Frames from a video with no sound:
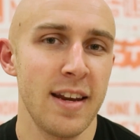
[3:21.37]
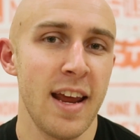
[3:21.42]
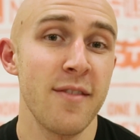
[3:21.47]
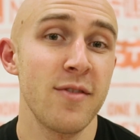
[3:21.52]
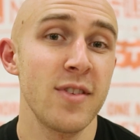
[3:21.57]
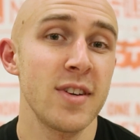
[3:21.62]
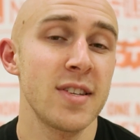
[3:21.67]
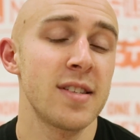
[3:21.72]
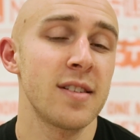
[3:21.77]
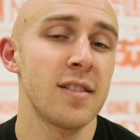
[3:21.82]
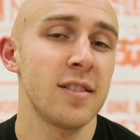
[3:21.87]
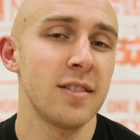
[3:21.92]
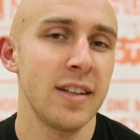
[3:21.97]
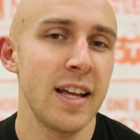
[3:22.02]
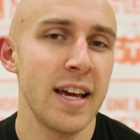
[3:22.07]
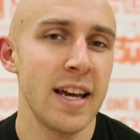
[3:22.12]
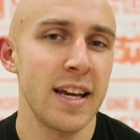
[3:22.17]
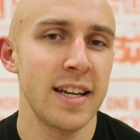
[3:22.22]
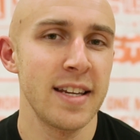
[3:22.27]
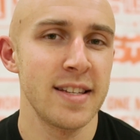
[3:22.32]
Every single
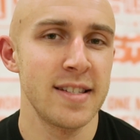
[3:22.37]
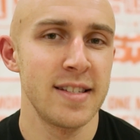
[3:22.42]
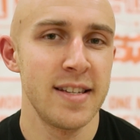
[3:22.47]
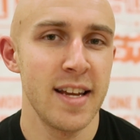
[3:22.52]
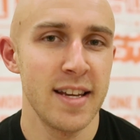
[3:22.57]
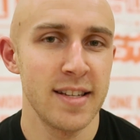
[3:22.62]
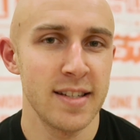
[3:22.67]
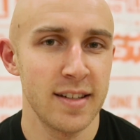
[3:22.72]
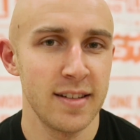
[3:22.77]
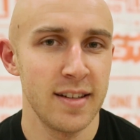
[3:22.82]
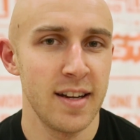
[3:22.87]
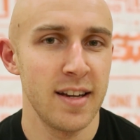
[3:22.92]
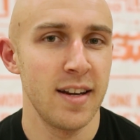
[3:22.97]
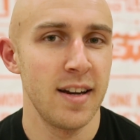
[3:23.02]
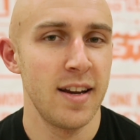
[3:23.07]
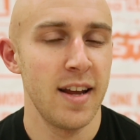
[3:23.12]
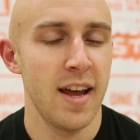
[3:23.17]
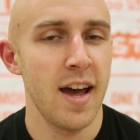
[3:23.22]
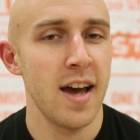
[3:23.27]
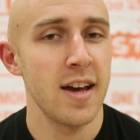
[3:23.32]
leg is
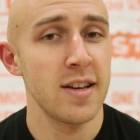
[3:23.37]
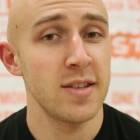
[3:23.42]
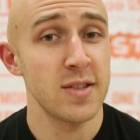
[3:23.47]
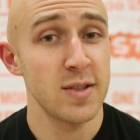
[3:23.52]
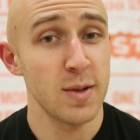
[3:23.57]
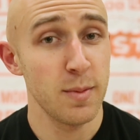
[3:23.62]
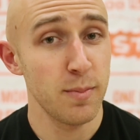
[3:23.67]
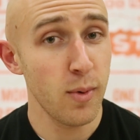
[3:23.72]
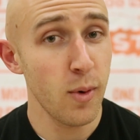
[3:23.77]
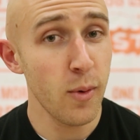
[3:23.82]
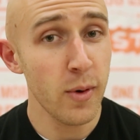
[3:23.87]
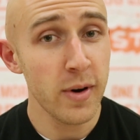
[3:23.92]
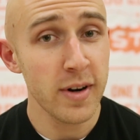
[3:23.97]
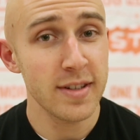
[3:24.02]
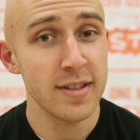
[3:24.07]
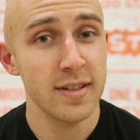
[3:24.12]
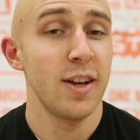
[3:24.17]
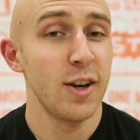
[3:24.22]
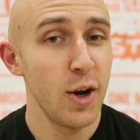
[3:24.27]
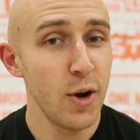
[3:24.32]
designated as
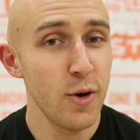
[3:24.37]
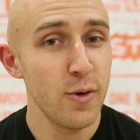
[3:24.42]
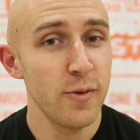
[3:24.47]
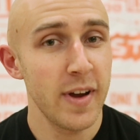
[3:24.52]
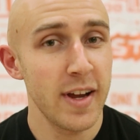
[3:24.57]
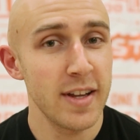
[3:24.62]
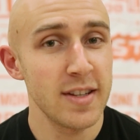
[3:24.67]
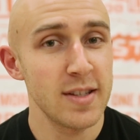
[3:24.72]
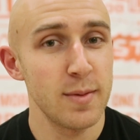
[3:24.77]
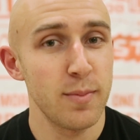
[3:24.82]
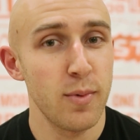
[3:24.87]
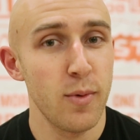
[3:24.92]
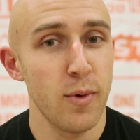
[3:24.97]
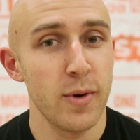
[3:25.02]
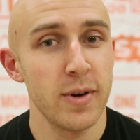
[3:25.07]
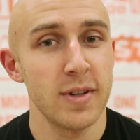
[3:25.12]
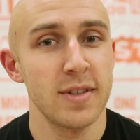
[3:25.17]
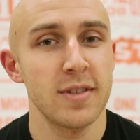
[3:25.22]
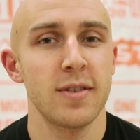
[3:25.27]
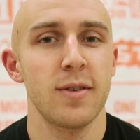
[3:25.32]
support, no van
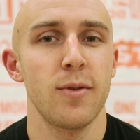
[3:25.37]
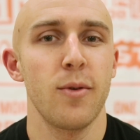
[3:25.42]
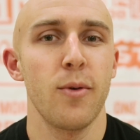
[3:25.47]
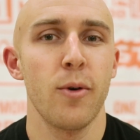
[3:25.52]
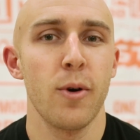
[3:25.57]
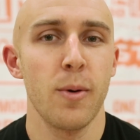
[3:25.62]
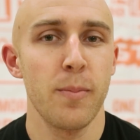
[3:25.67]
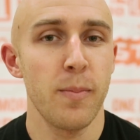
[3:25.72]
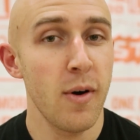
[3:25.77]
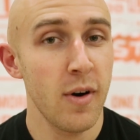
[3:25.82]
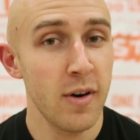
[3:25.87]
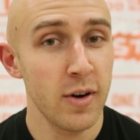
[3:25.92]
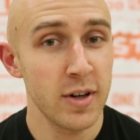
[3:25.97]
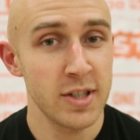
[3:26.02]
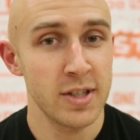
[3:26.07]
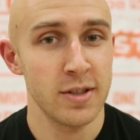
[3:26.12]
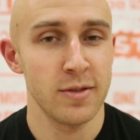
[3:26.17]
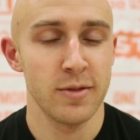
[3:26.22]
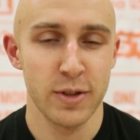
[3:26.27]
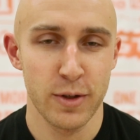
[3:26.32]
support, or
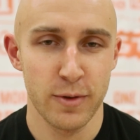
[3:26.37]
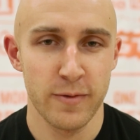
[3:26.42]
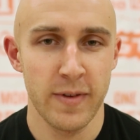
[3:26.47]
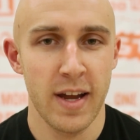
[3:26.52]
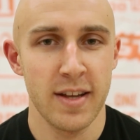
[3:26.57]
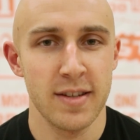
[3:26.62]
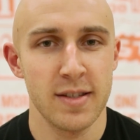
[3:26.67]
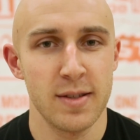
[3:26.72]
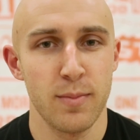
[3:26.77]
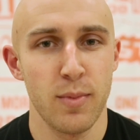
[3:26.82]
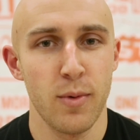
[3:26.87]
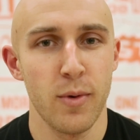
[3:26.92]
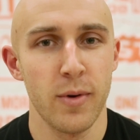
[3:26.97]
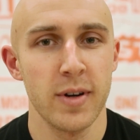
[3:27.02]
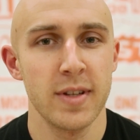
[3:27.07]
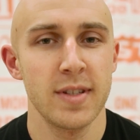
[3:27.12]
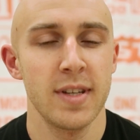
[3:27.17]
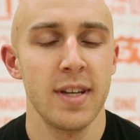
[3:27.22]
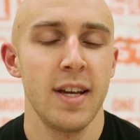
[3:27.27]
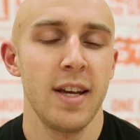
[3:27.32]
partial no van
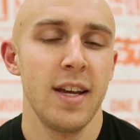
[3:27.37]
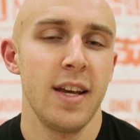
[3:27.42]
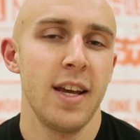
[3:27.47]
support.